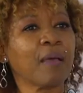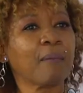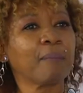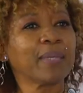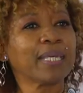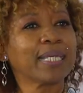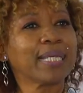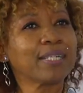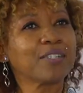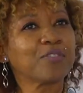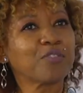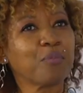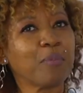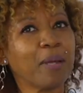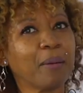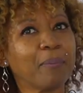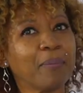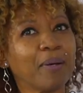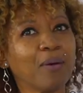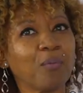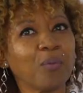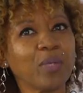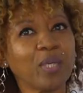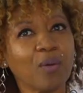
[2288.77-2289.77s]
Because
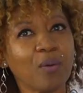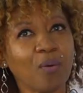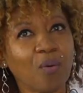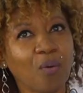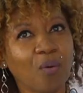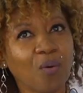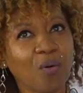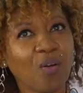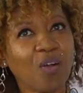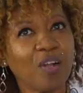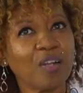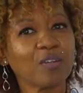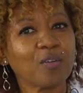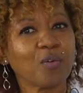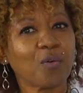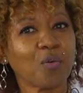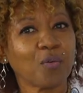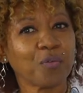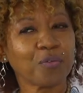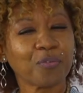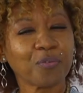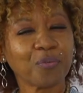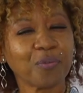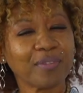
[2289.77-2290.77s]
remember, we all
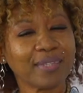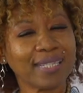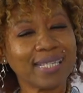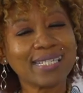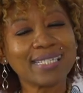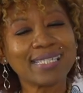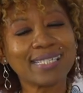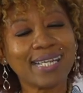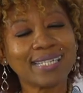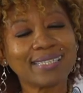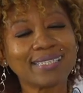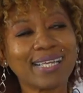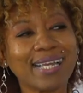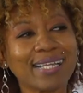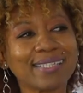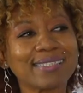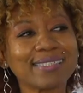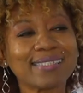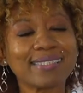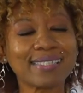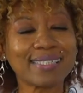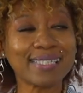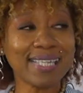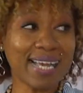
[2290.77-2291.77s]
go through things that get
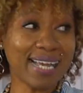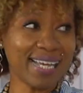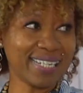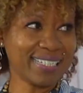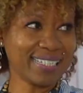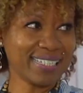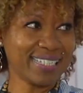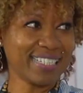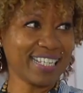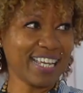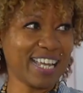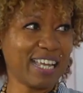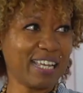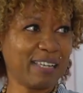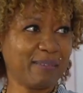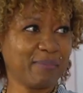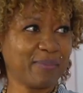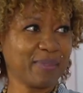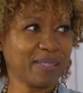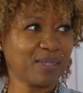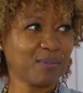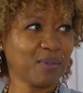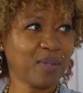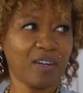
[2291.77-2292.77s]
us sad at times.
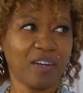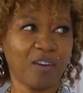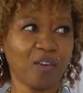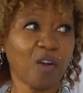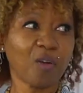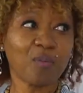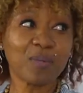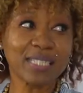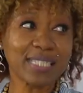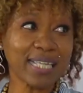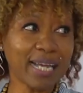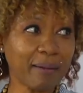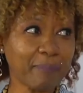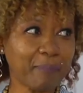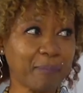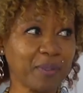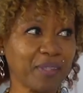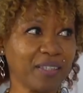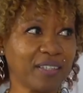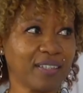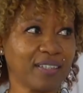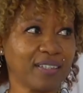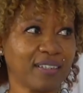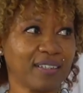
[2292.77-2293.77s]
We're not always
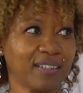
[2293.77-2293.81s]
happy.